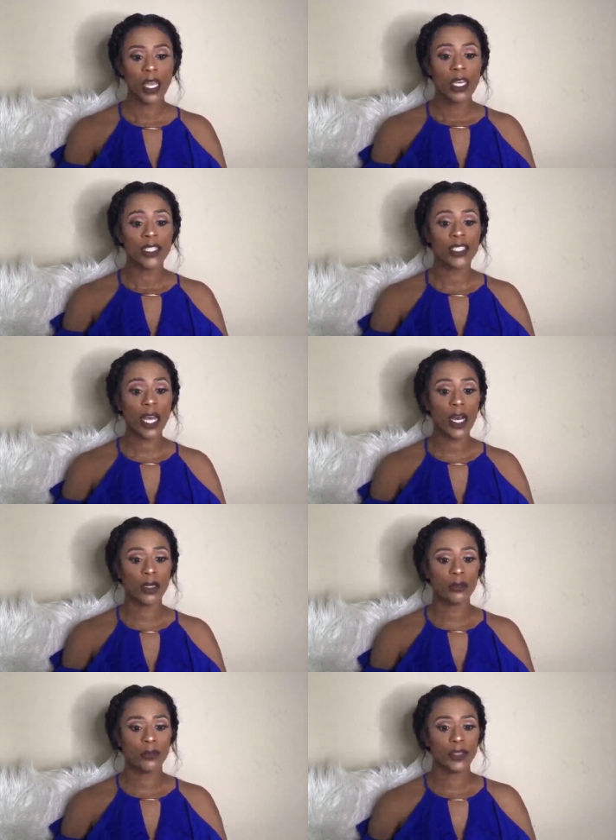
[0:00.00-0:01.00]
So,
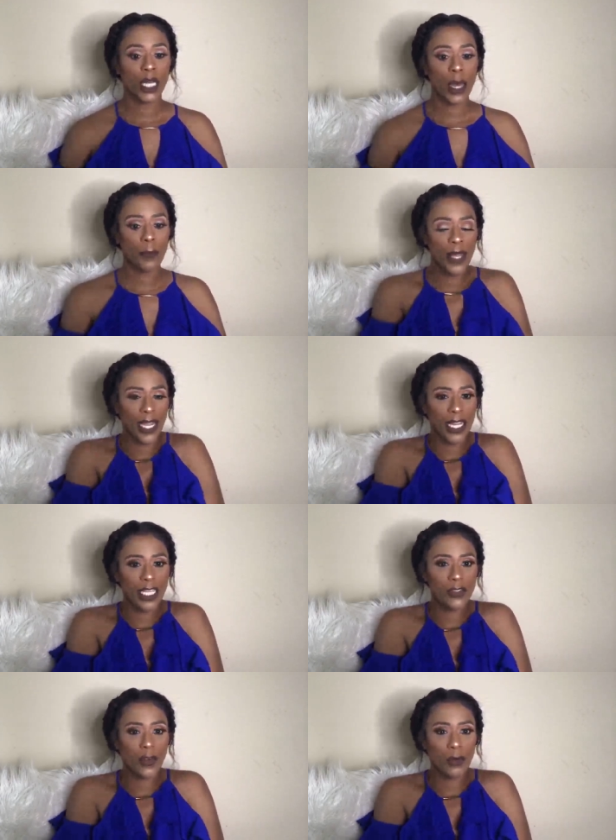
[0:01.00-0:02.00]
a
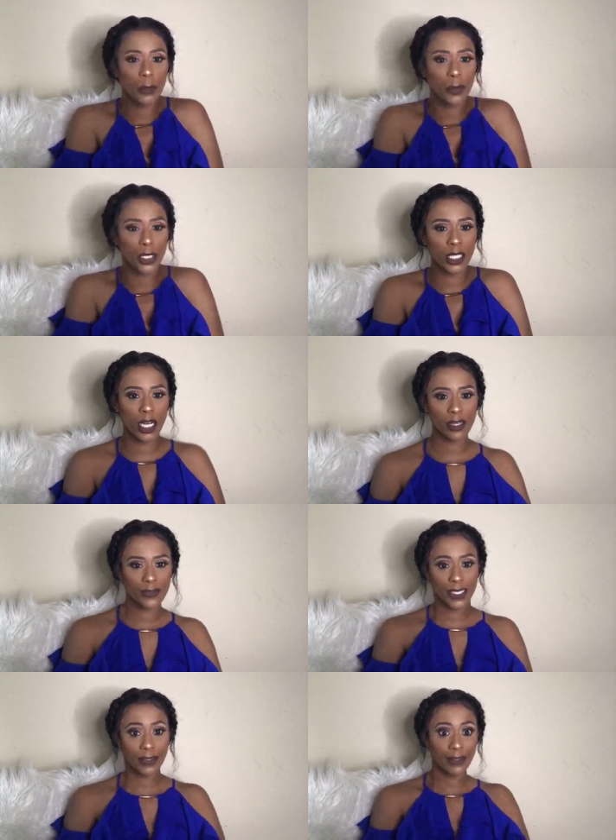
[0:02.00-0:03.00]
page from the book of
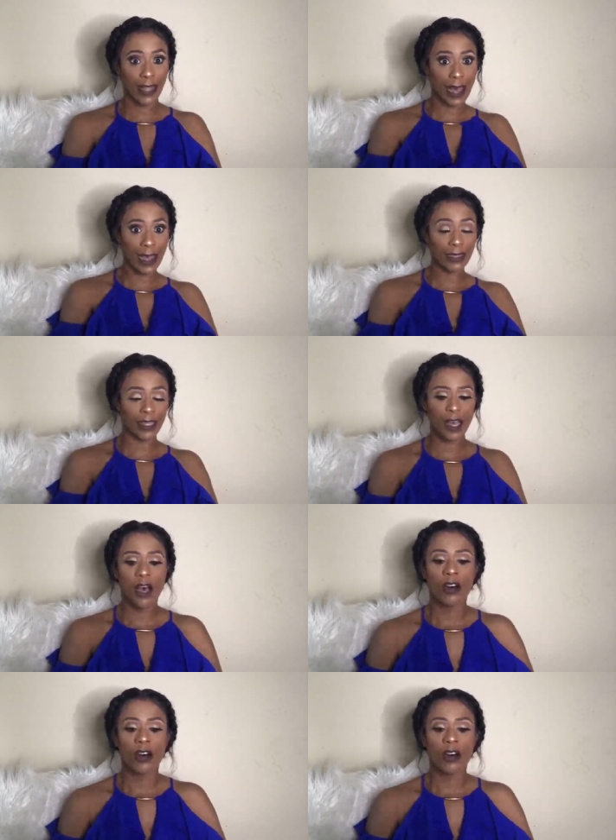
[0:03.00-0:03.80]
Delilah.